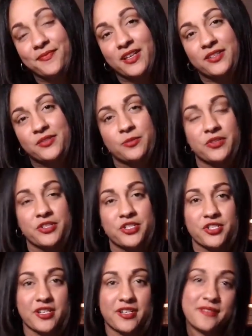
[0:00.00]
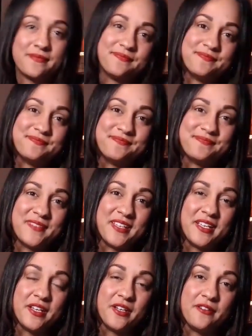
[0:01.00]
I do appreciate it.
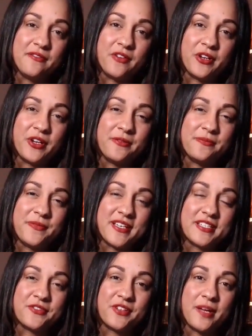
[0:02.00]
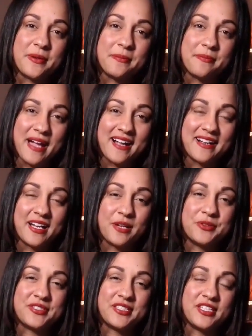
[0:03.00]
Virgo, thanks for coming back. I
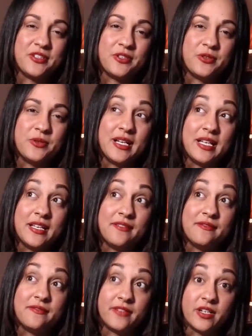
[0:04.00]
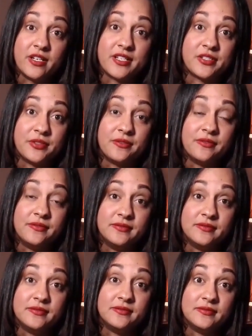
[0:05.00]
will see you very soon.
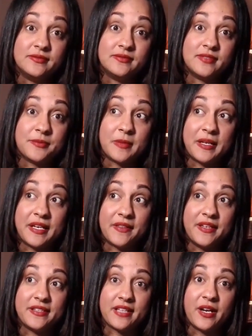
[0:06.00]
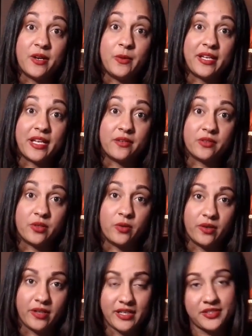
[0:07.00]
I'm spending the entire weekend
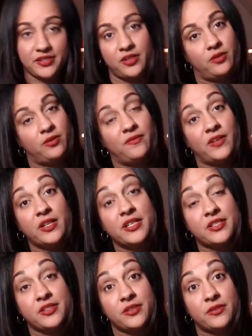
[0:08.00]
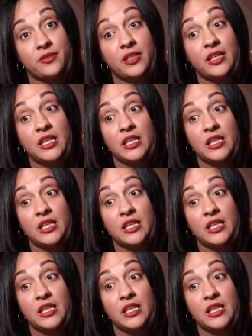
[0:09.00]
recording, so very soon.